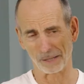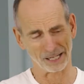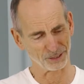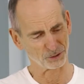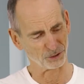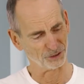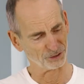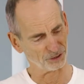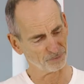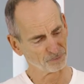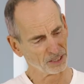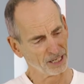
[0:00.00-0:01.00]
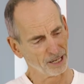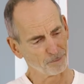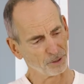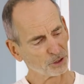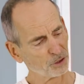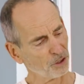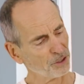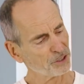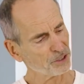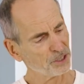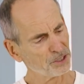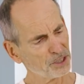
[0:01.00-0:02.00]
One might choose to go down
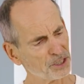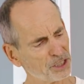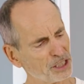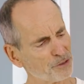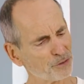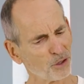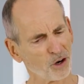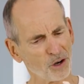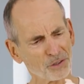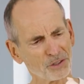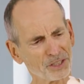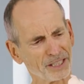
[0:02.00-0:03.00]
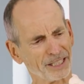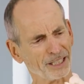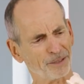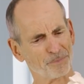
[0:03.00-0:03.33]
into a deep squat position.